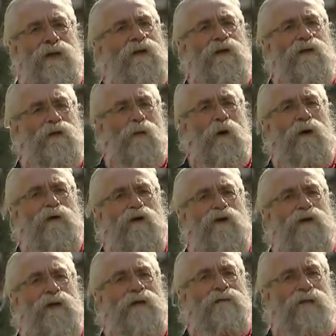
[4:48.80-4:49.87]
didn't watch
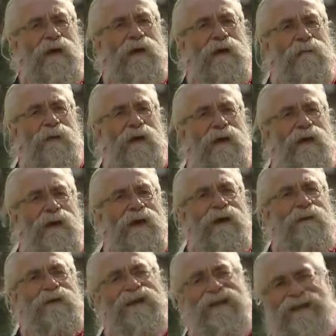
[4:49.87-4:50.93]
TV.
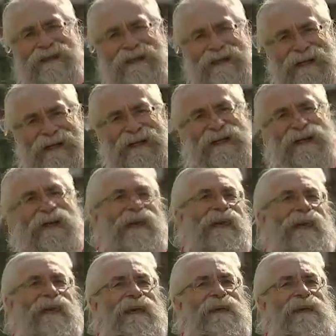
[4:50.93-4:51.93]
But this clearly